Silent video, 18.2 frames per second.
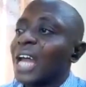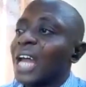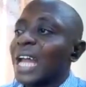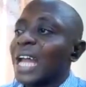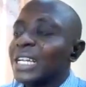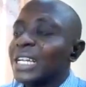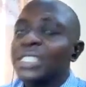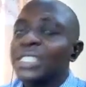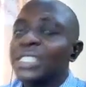
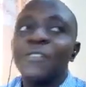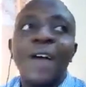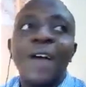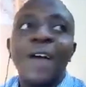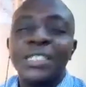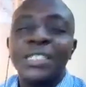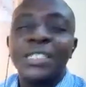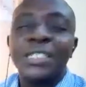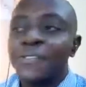and
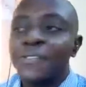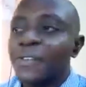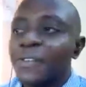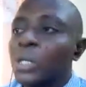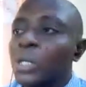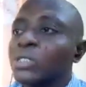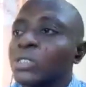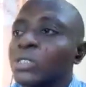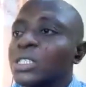identify the
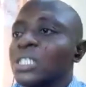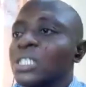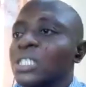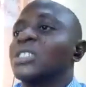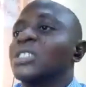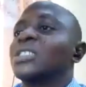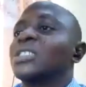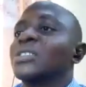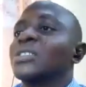felt
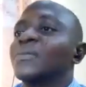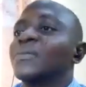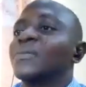needs.